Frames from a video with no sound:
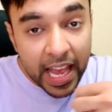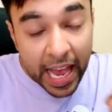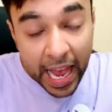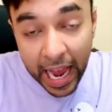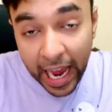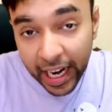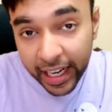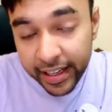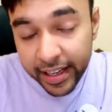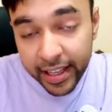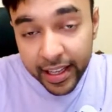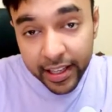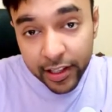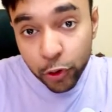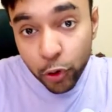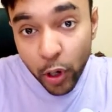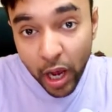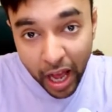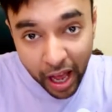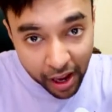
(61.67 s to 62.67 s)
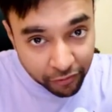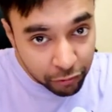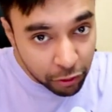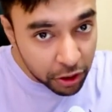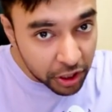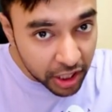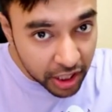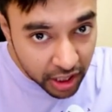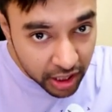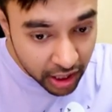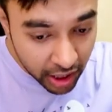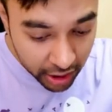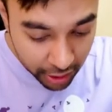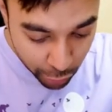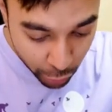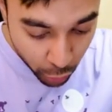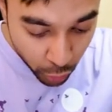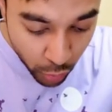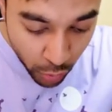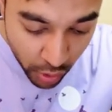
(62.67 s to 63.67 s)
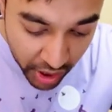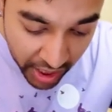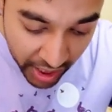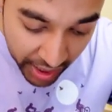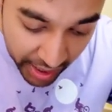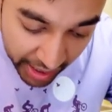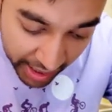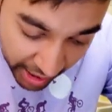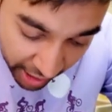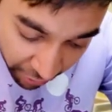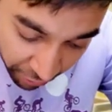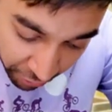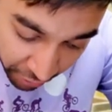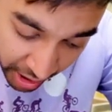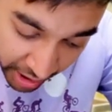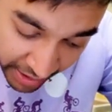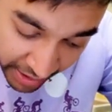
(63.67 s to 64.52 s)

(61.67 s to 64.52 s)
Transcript: and you have to return a true if